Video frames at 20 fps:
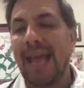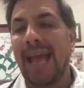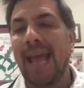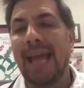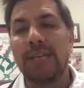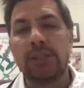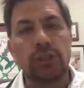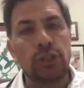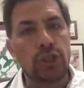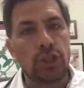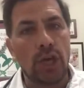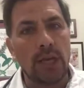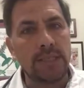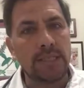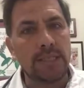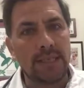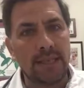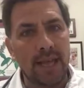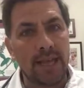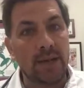And
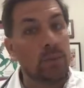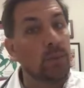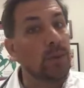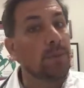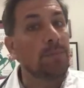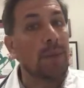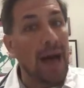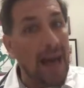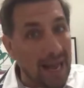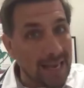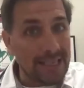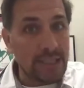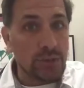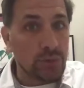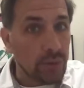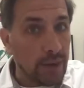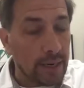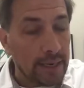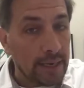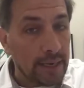just like with potty
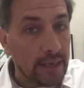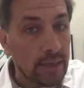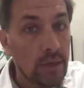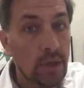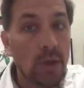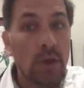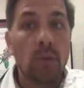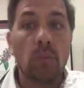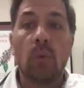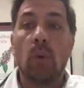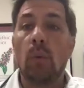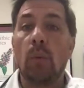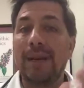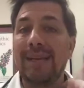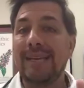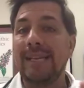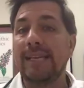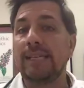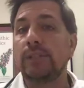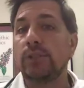training, what we
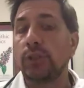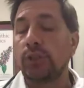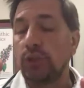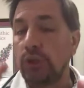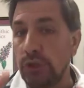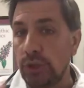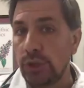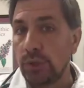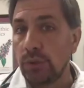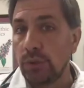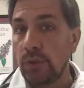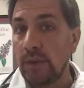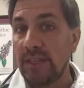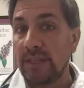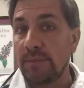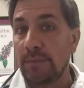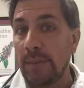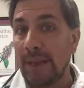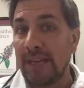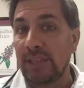need to do
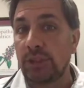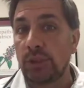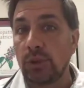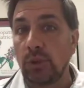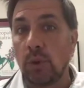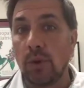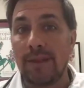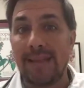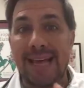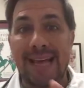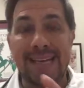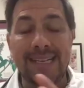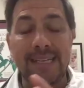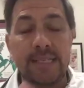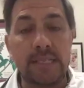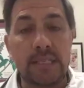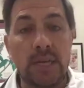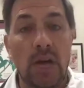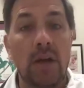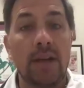is make sure that
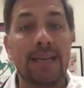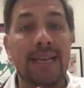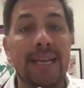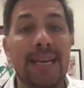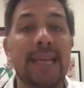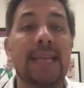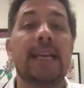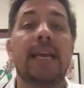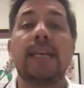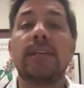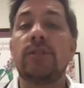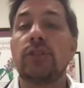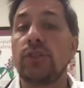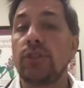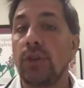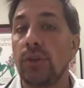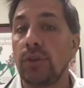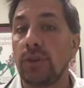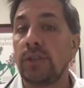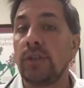it's done in a
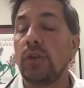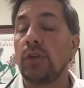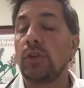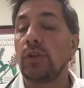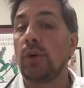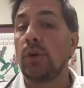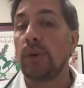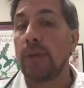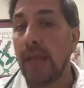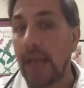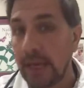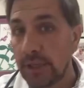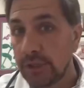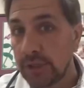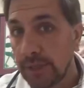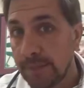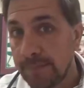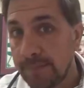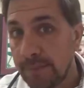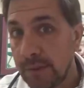certain location.